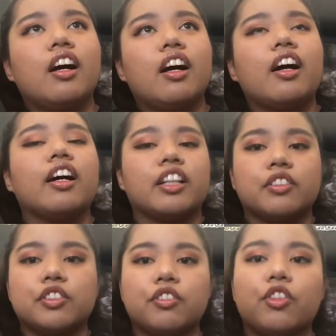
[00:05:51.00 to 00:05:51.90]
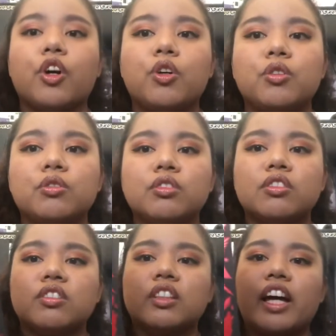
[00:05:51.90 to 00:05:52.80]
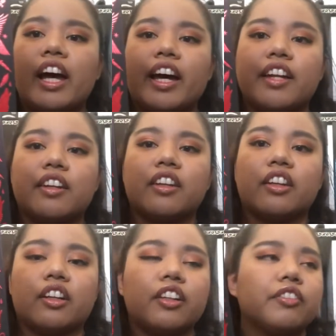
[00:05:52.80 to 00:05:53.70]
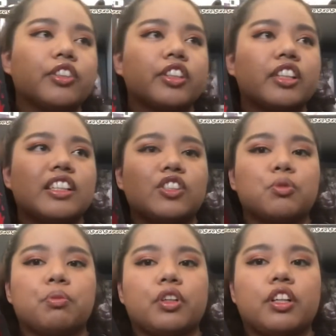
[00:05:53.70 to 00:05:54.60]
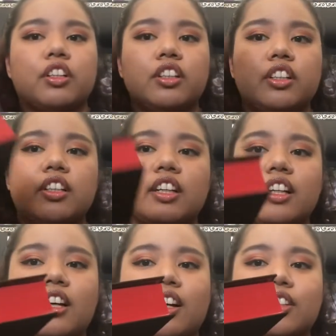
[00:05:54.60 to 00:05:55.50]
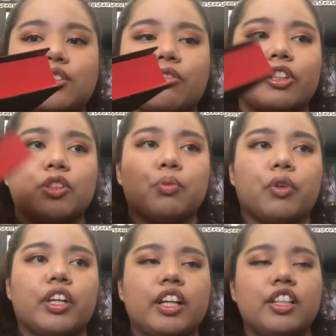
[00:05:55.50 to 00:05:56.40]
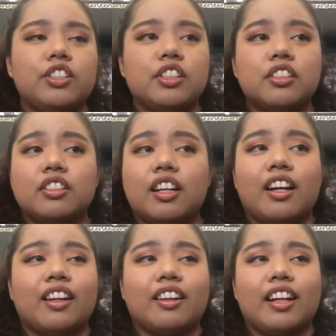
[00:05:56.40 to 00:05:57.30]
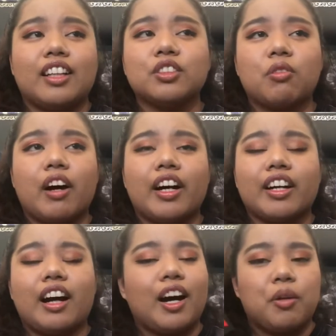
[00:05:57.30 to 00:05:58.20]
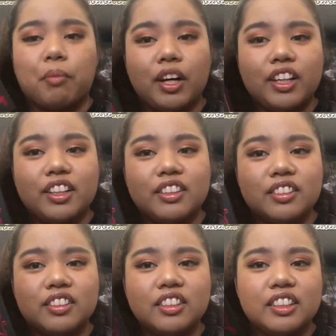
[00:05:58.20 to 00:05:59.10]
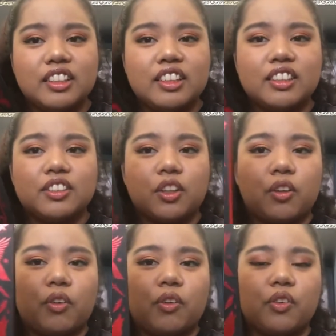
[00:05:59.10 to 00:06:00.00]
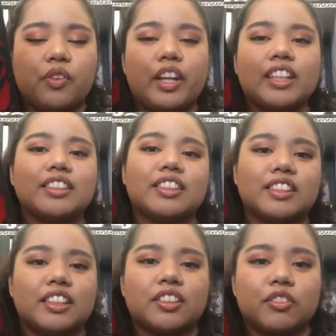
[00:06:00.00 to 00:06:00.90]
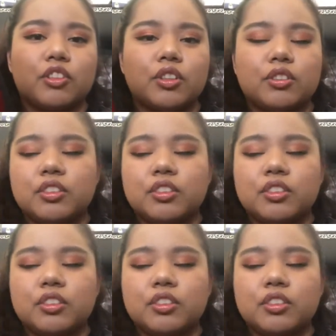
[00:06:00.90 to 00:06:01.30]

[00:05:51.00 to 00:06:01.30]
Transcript: it's known, and the cover is pretty good. It has red sprayed edges, and that's why I bought it. So that's The Six of Crows.